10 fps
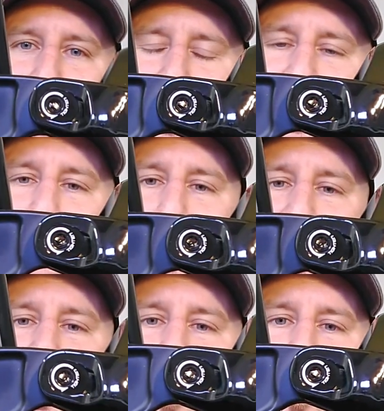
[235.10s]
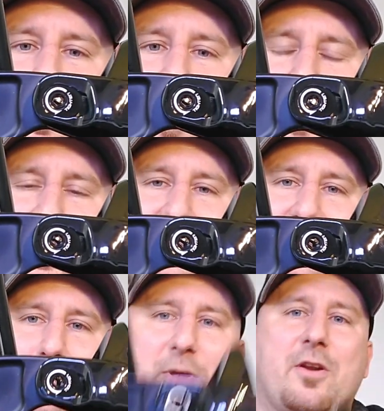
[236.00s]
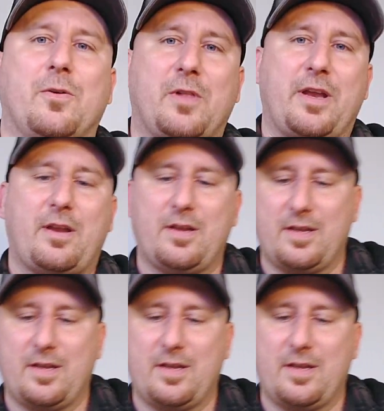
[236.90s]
this is what they talk about. This is the minnow link.